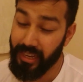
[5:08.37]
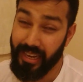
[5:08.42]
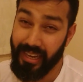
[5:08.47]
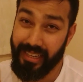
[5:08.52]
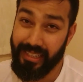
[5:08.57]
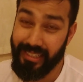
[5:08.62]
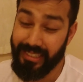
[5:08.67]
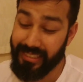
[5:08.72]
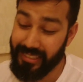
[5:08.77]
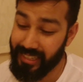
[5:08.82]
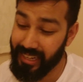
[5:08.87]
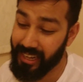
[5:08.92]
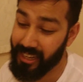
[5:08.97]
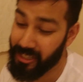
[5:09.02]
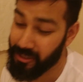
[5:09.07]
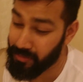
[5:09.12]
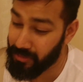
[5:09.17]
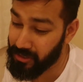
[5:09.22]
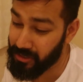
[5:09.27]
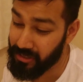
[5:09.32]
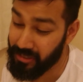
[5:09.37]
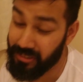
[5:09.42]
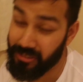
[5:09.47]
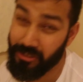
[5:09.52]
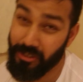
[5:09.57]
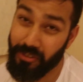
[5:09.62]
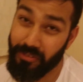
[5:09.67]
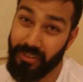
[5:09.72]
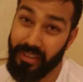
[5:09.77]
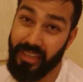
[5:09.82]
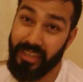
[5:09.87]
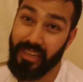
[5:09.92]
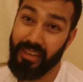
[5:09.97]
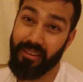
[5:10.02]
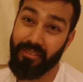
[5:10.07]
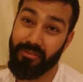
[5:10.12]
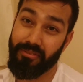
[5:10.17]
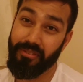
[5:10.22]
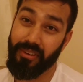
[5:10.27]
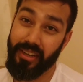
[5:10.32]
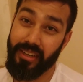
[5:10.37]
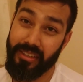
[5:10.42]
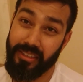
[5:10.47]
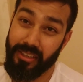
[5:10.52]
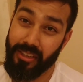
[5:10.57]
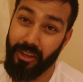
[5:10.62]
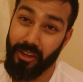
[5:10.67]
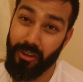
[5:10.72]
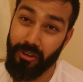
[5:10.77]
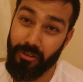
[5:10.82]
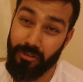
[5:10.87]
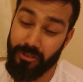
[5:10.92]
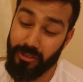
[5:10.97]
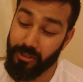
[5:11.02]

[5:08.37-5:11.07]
and this allows me to sort of get it via the code,